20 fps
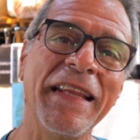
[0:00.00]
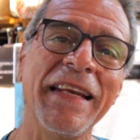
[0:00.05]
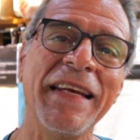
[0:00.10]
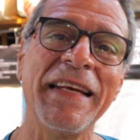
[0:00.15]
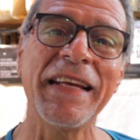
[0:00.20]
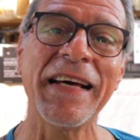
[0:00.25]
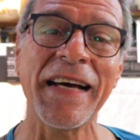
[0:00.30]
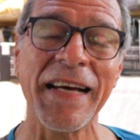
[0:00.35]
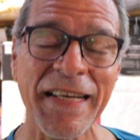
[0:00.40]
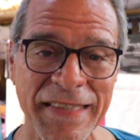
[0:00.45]
the
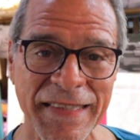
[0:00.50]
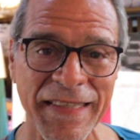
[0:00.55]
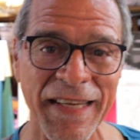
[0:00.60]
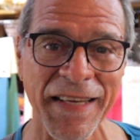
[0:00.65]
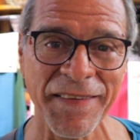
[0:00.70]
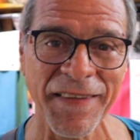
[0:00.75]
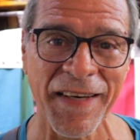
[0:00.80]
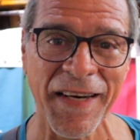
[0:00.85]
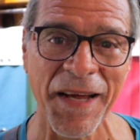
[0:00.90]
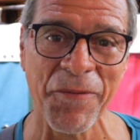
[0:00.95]
last
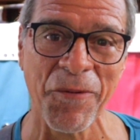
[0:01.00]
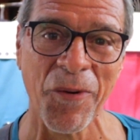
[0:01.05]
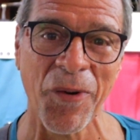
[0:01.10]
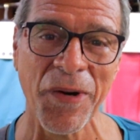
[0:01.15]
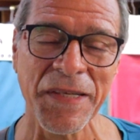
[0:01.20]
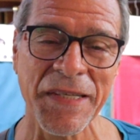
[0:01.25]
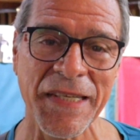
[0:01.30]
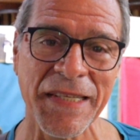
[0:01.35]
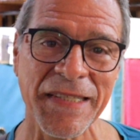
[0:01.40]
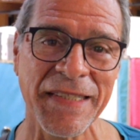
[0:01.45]
thing that I
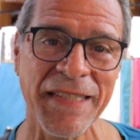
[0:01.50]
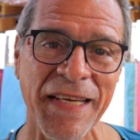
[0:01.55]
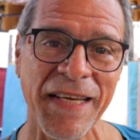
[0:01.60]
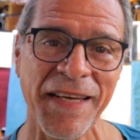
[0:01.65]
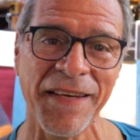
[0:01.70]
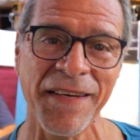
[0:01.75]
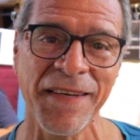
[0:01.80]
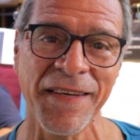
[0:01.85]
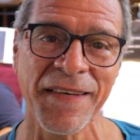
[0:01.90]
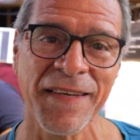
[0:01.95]
want to
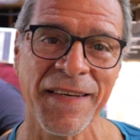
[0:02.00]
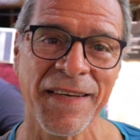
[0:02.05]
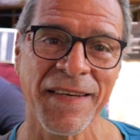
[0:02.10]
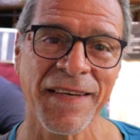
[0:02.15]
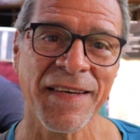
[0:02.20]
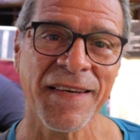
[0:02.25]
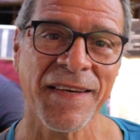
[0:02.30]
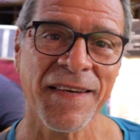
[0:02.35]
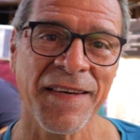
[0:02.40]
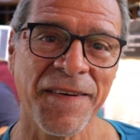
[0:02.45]
say,
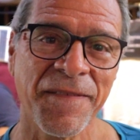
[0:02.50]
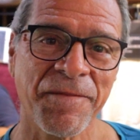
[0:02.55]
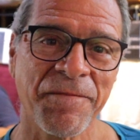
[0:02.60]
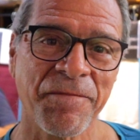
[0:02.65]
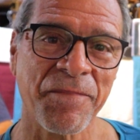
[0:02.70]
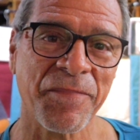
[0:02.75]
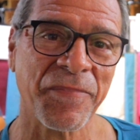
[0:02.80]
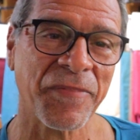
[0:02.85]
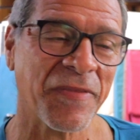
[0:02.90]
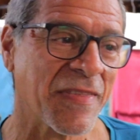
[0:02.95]

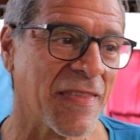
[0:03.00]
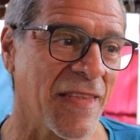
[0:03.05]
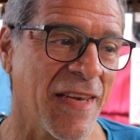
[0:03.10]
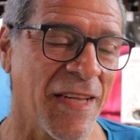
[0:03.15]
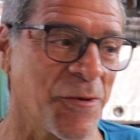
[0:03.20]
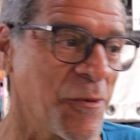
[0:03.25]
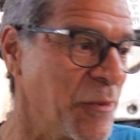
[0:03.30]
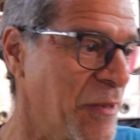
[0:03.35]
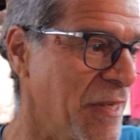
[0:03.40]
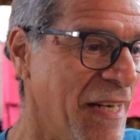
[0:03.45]
let's go to